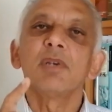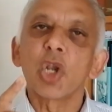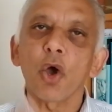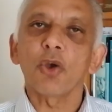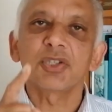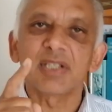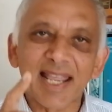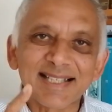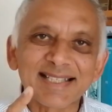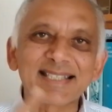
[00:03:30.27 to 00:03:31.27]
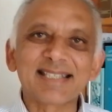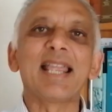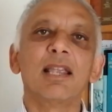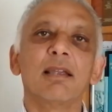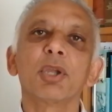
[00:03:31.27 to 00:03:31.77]
lost its
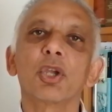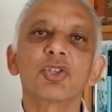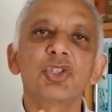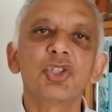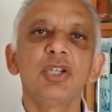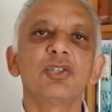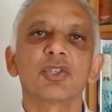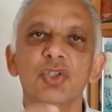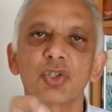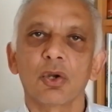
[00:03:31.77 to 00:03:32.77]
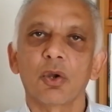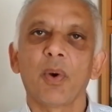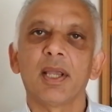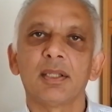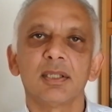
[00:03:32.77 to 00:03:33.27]
sting because Jesus took
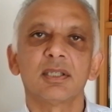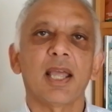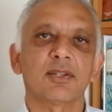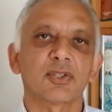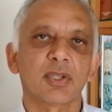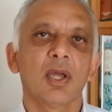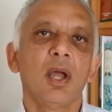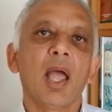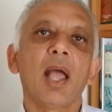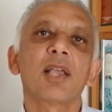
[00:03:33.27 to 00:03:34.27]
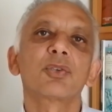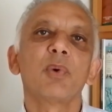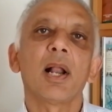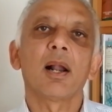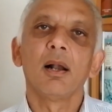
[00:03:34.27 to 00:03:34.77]
away the death as
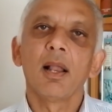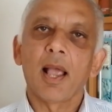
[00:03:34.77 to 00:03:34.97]
well.